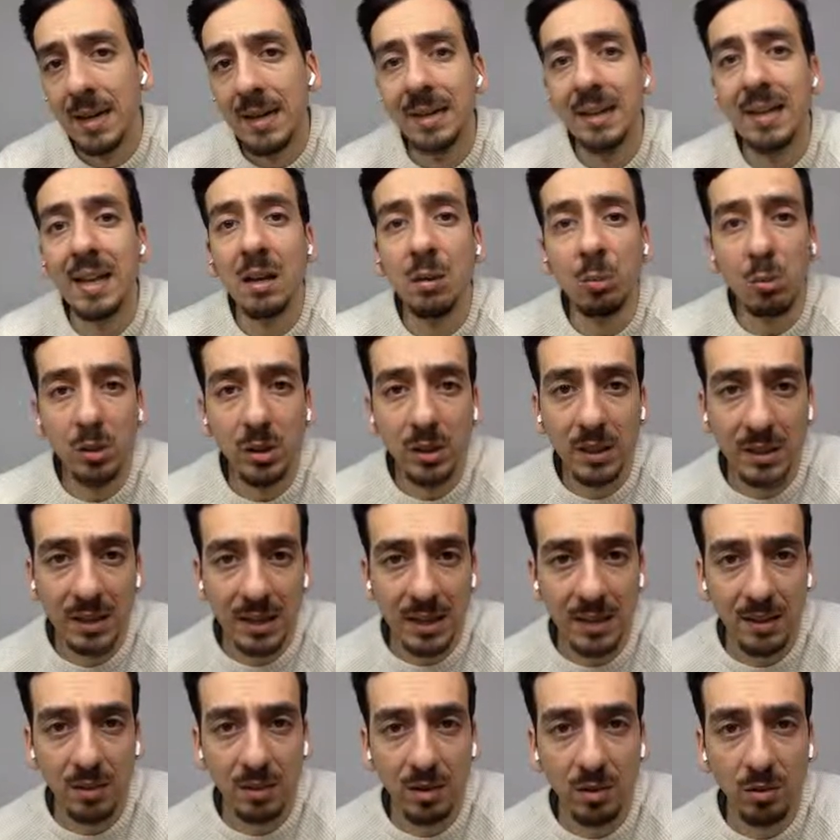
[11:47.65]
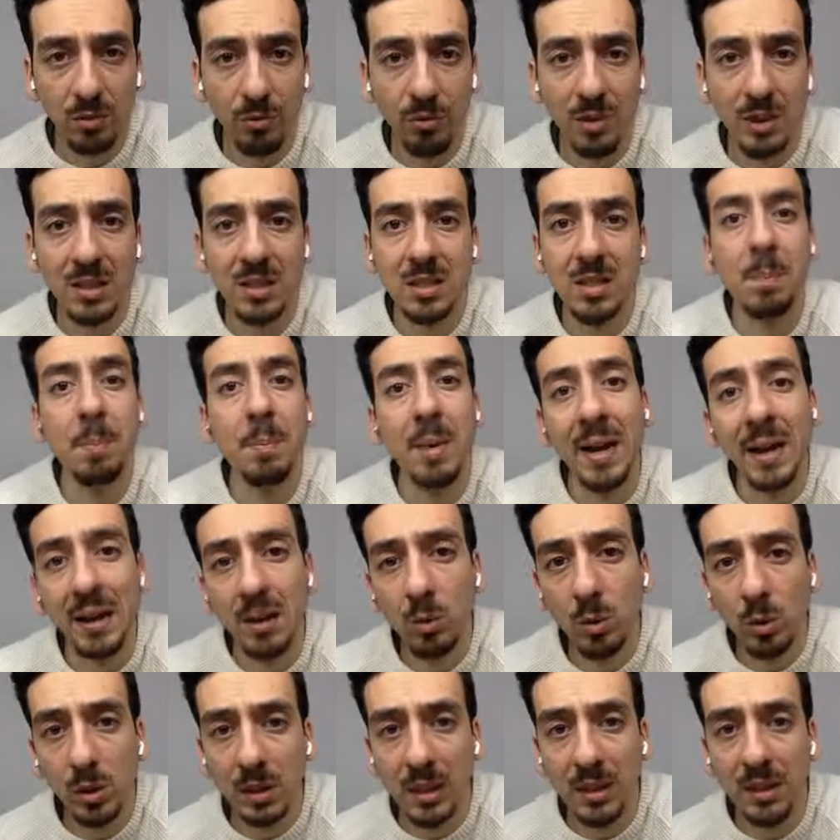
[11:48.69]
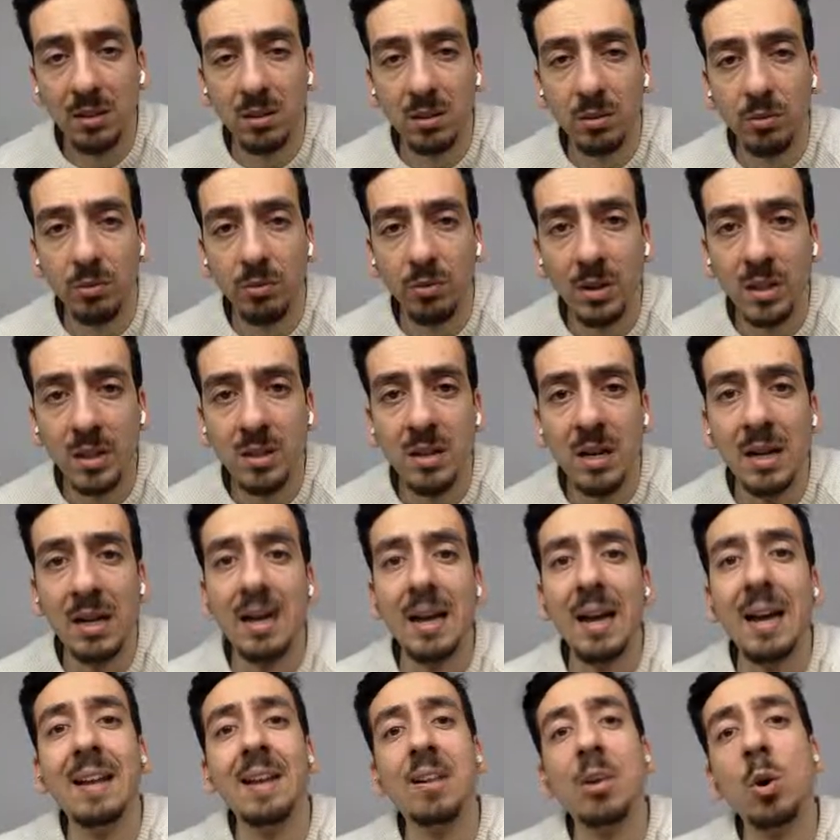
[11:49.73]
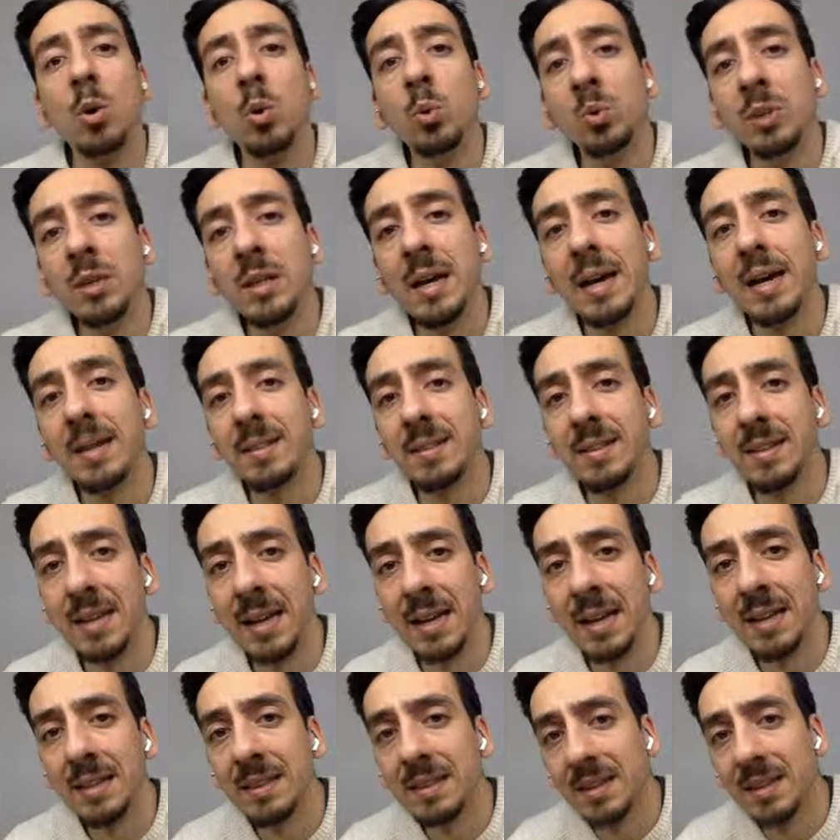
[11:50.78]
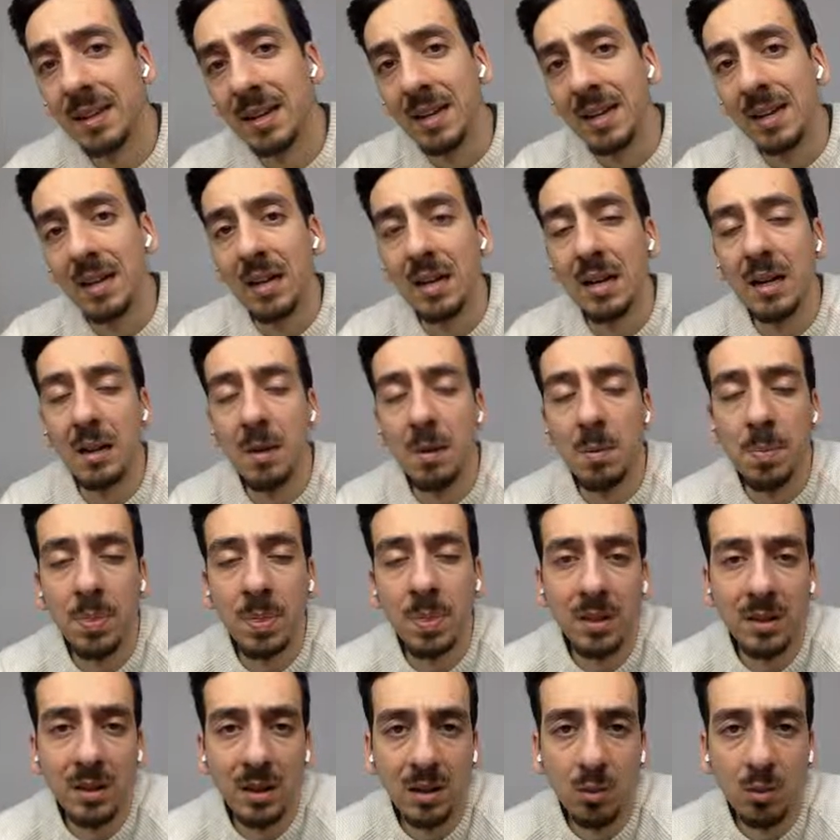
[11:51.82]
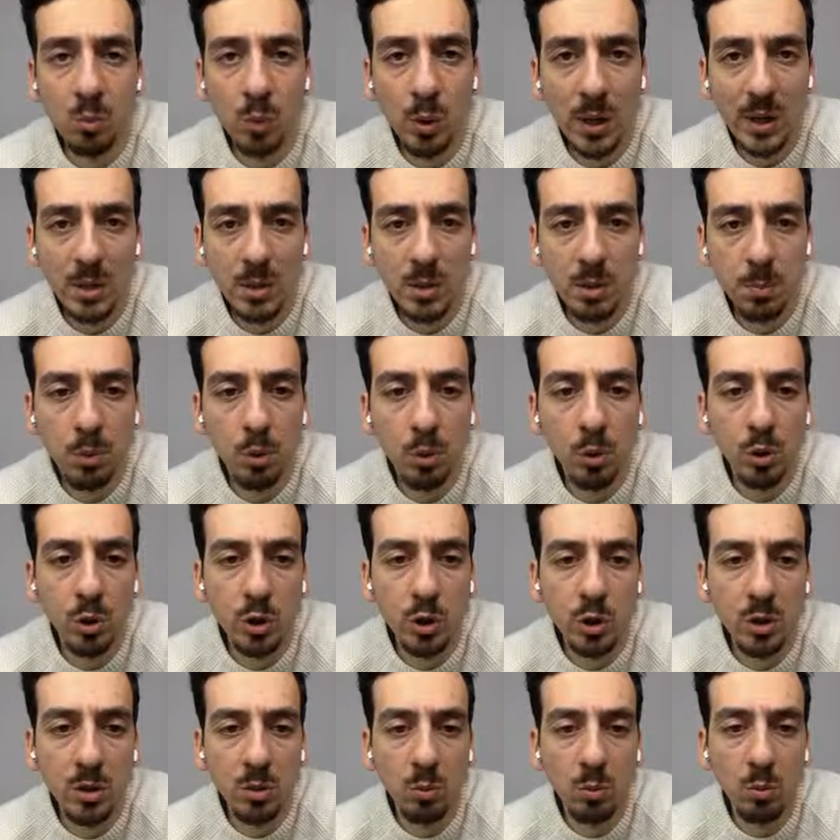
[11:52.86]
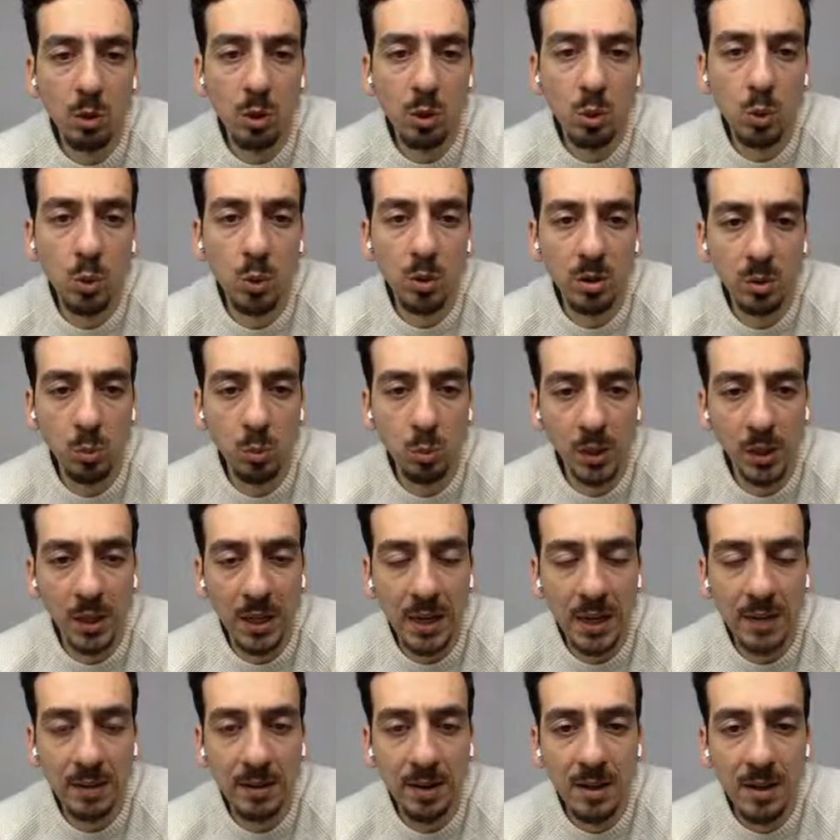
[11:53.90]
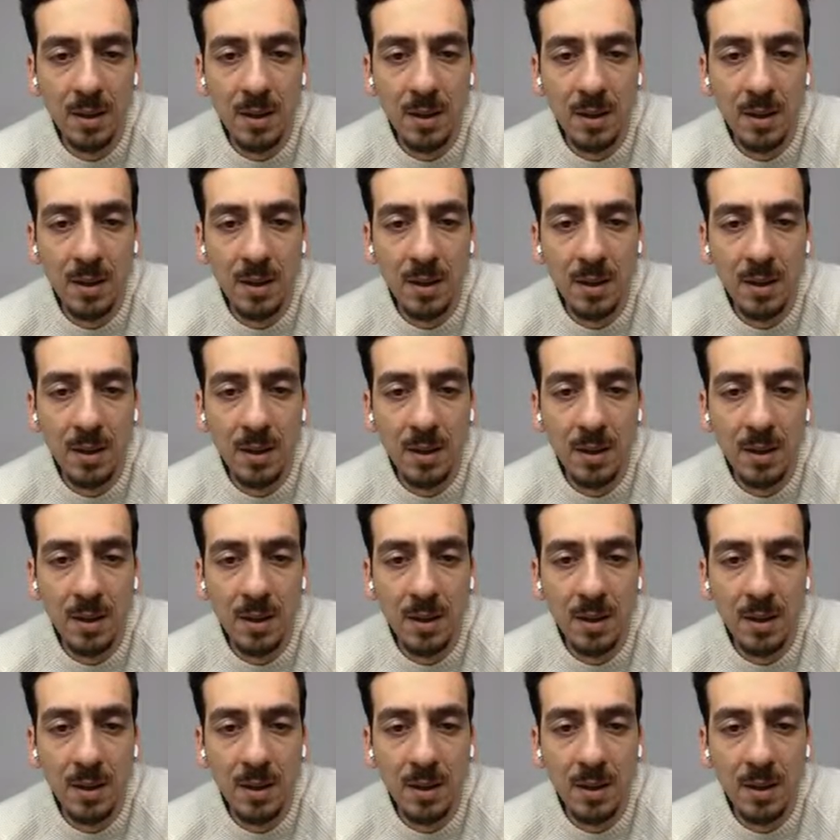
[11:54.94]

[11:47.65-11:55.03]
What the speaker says: They will get their fees, the bank will get their fees, and only at the end, the rest portion Rakuten will get.